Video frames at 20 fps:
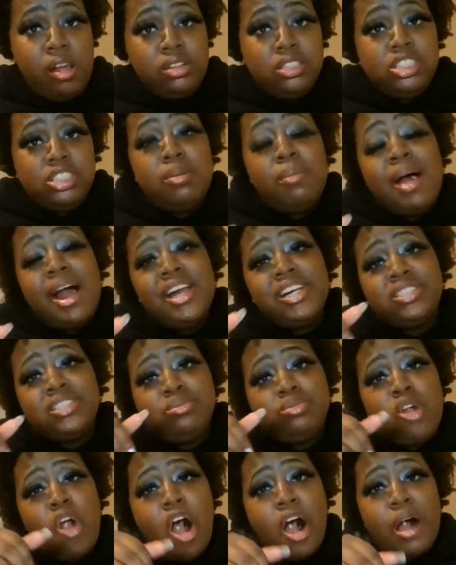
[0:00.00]
Kamiyah
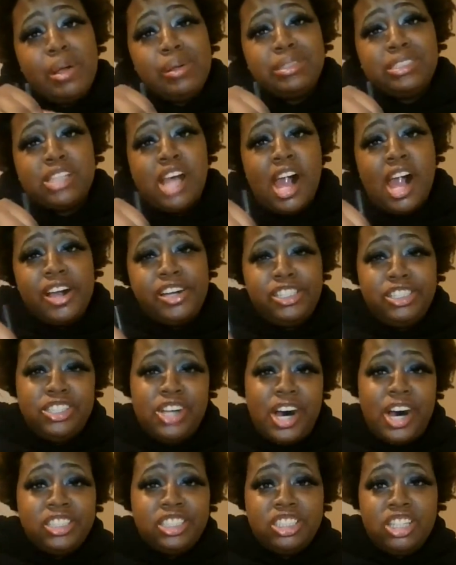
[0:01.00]
always had
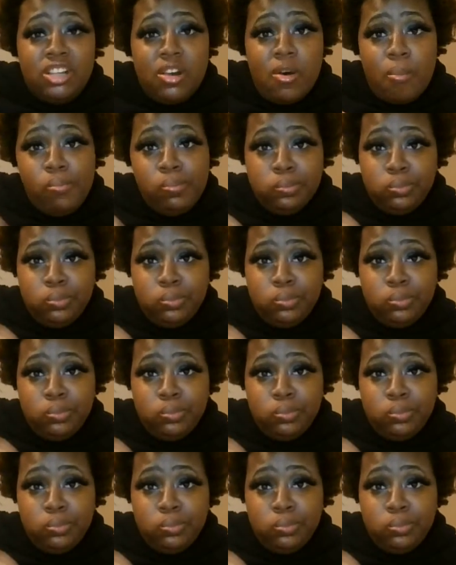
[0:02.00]
curiosity